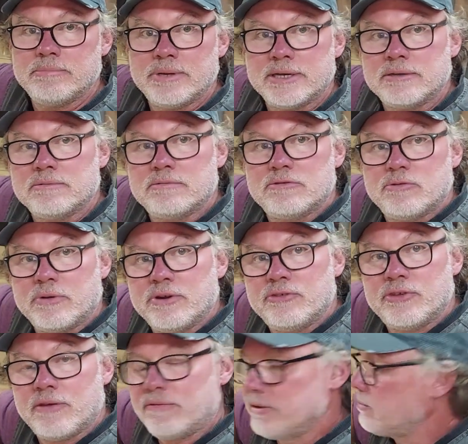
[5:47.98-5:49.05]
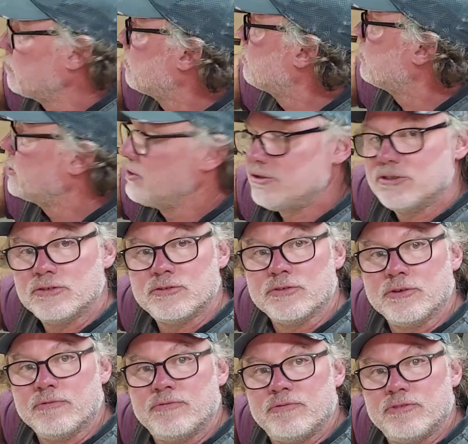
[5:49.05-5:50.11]
and make 27 inches
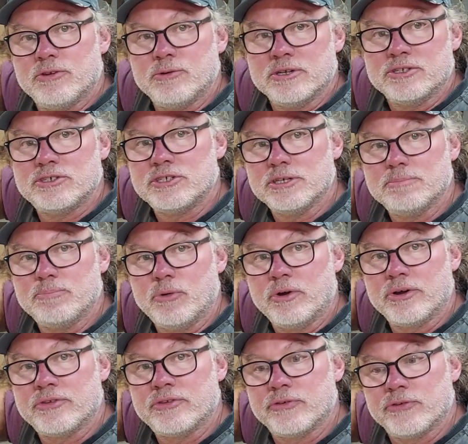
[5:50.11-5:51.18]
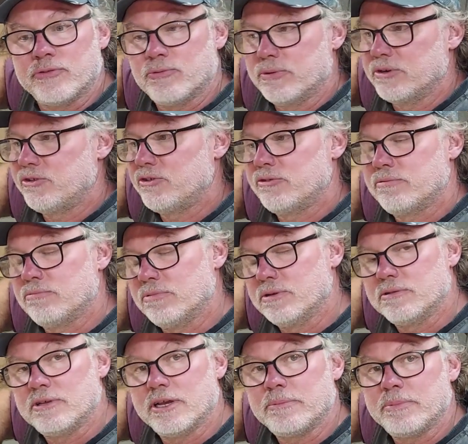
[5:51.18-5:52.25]
of 2-inch deep mortises, which
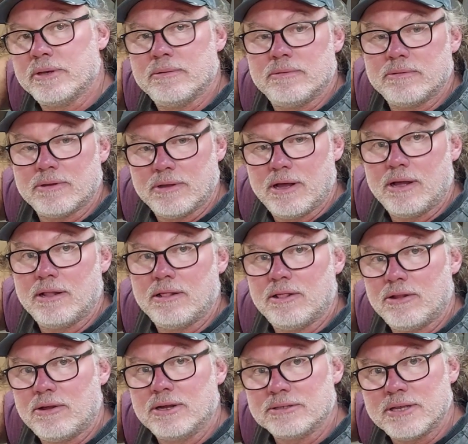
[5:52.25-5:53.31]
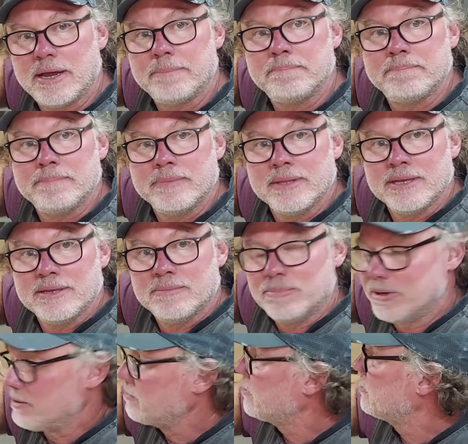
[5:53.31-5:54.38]
will take me a long time.
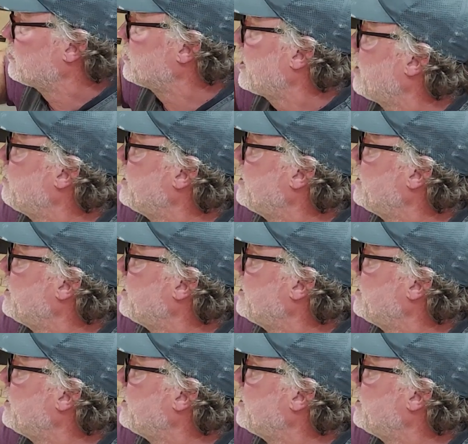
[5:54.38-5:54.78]
But it's got